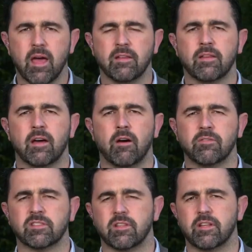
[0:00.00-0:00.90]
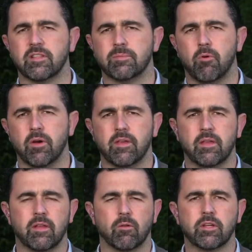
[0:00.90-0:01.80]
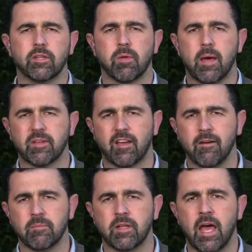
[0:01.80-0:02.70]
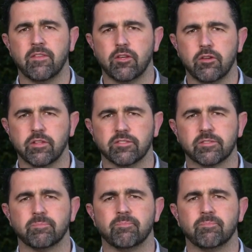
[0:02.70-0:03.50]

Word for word: And uh, obviously, at this point, they're, they're, looking to blame the government and the unions.